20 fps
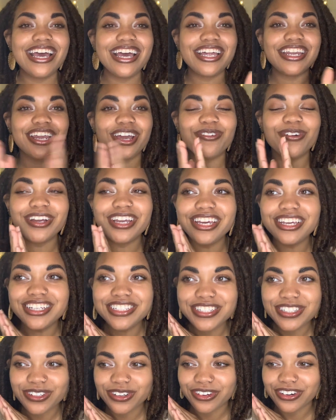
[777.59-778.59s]
Networking is
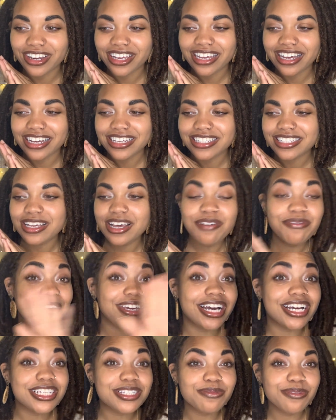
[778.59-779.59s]
so great, guys. But
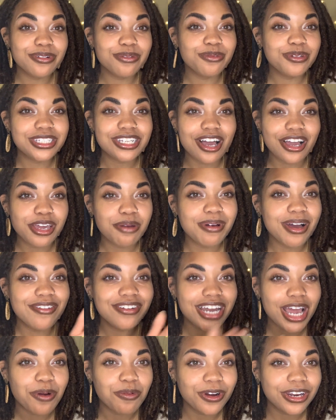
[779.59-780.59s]
yes, we'll be talking about
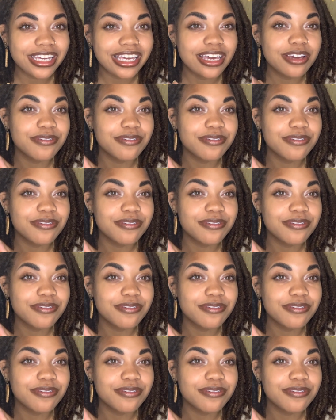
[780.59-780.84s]
networking,